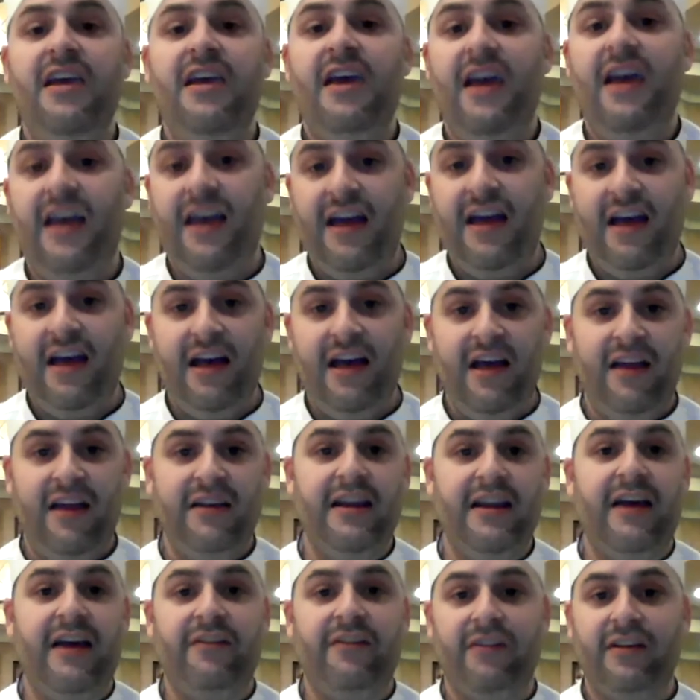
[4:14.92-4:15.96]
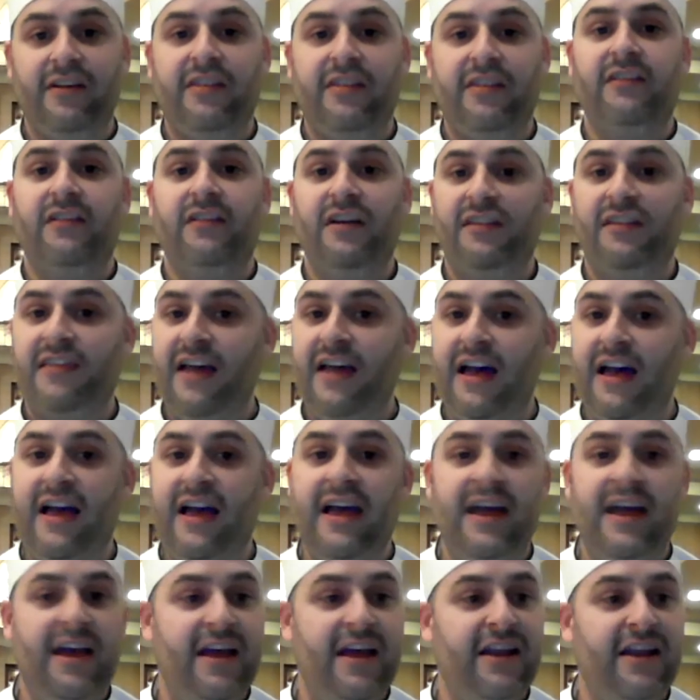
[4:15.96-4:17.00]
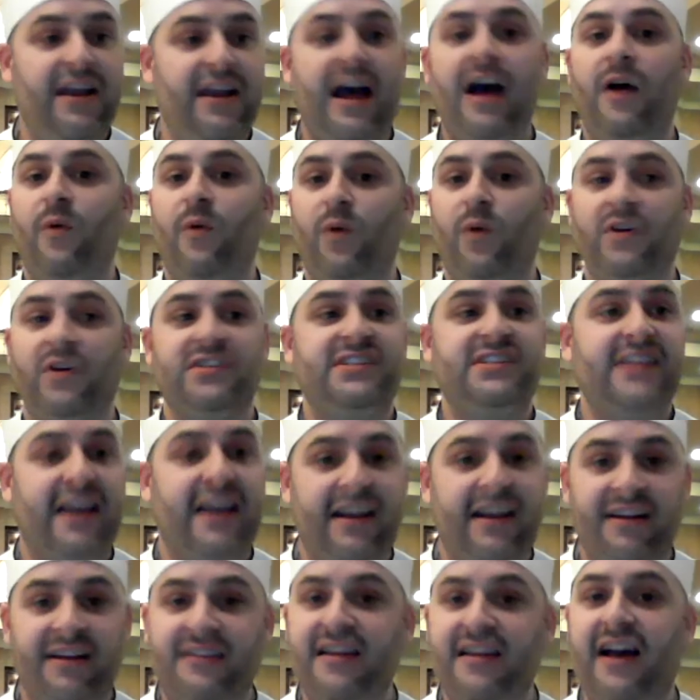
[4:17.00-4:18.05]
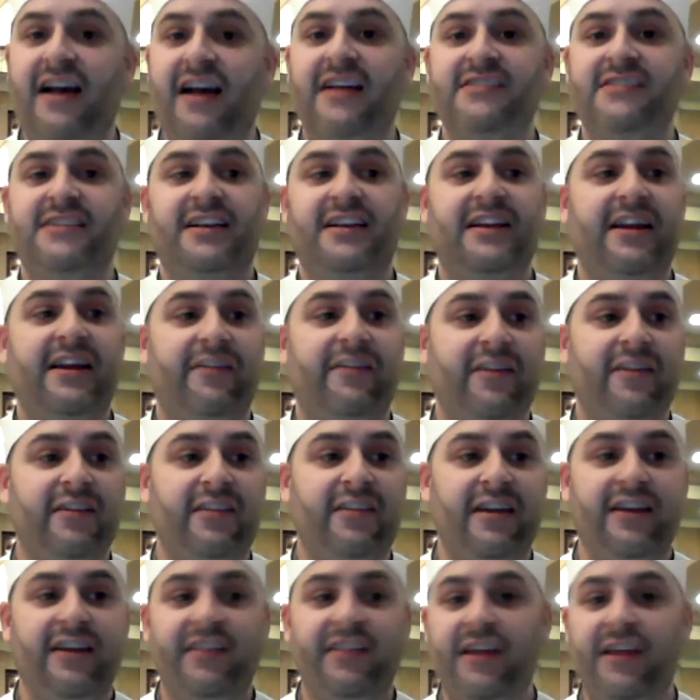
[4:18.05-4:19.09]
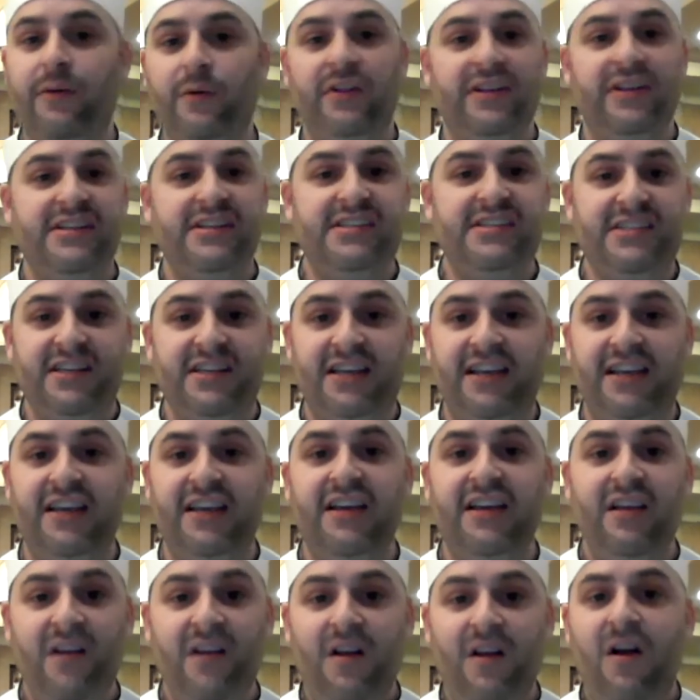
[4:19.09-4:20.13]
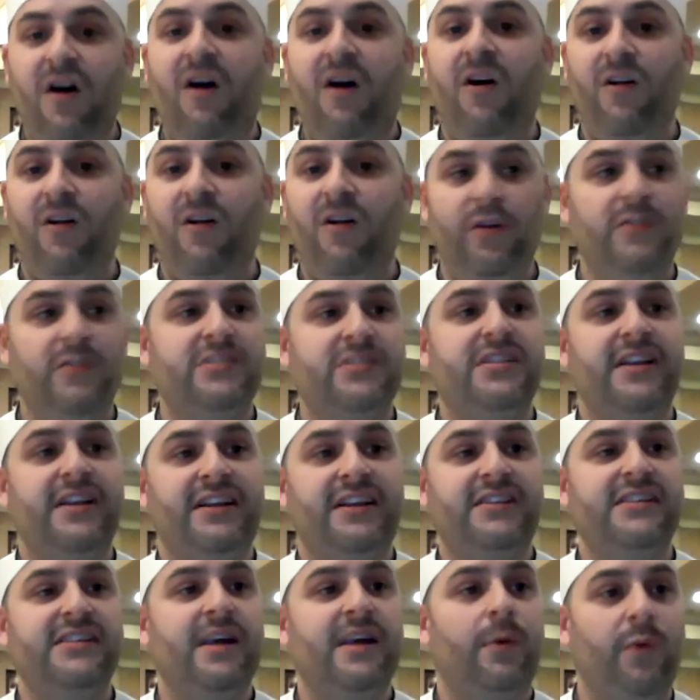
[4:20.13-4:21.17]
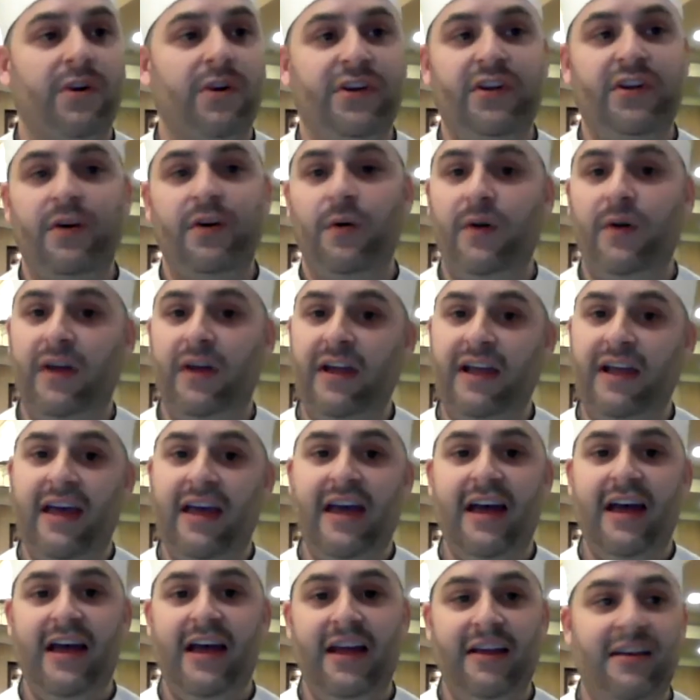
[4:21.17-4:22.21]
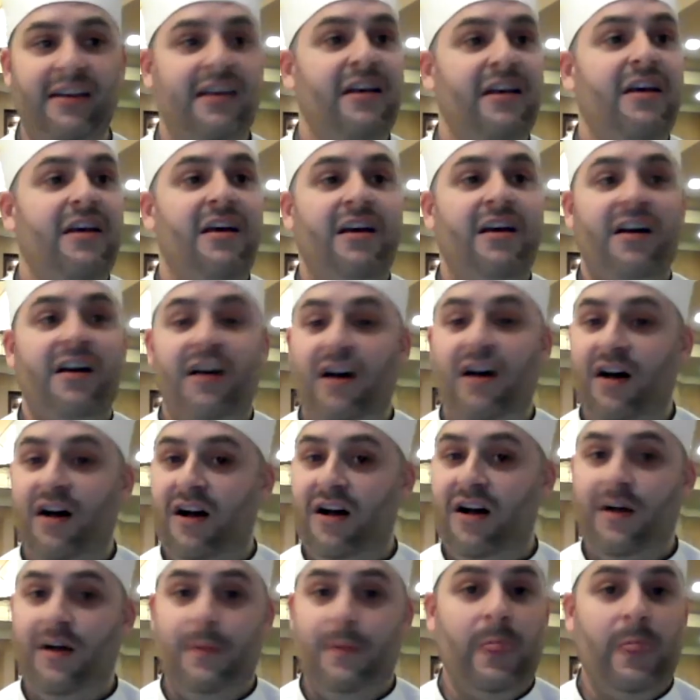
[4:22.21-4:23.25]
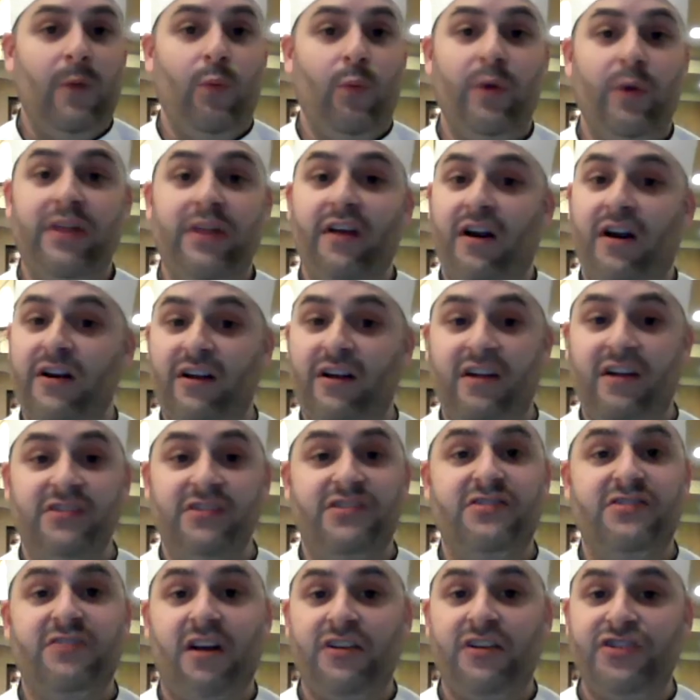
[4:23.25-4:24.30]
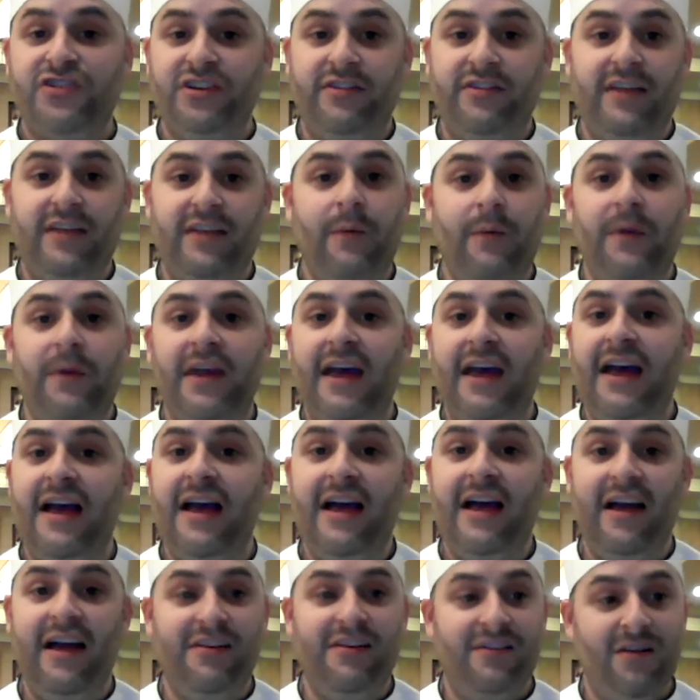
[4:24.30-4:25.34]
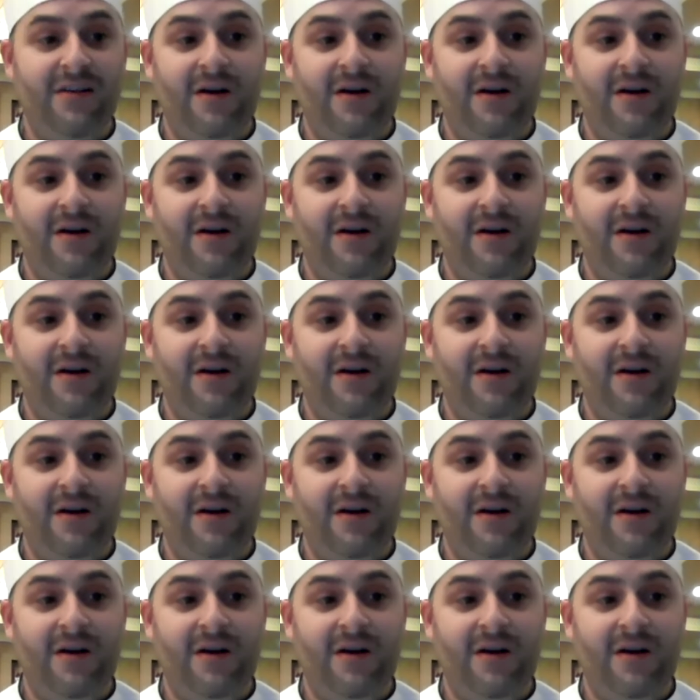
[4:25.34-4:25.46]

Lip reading: and everything like that, and how we're sanitizing and everything. They really see all those things that we're doing. And with our construction that we had,